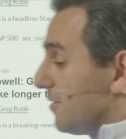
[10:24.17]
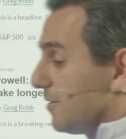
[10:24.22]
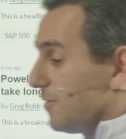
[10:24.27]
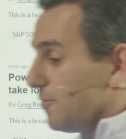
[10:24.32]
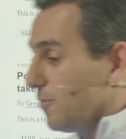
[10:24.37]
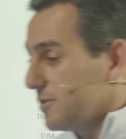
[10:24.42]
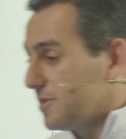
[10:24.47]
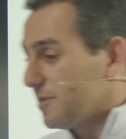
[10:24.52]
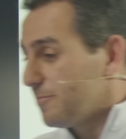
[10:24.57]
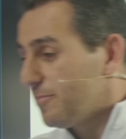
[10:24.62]

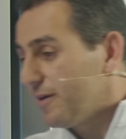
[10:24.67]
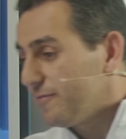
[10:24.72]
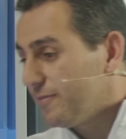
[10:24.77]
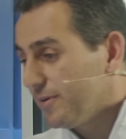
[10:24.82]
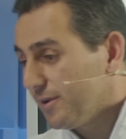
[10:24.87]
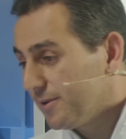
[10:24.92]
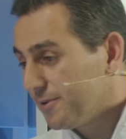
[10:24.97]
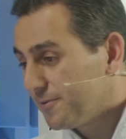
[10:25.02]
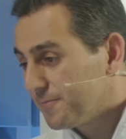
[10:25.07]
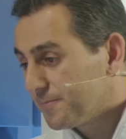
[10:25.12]
What's above
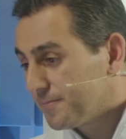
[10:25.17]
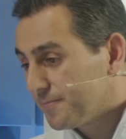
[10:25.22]
it?